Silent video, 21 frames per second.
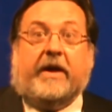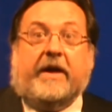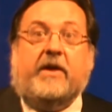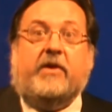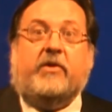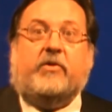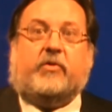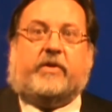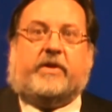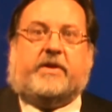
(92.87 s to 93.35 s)

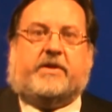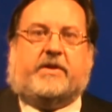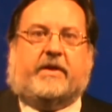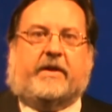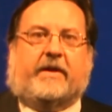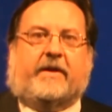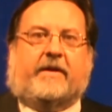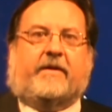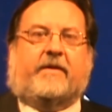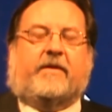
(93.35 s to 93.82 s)

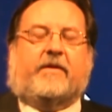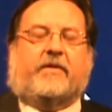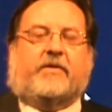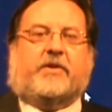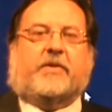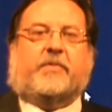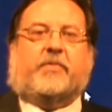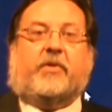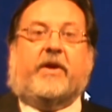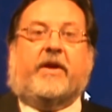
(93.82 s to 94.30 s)
interesting
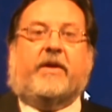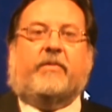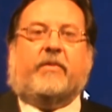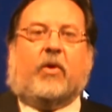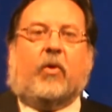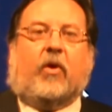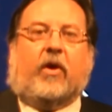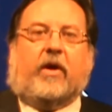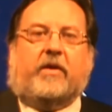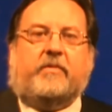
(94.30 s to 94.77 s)
Supreme
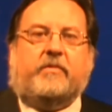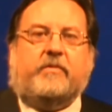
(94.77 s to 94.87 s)
Court.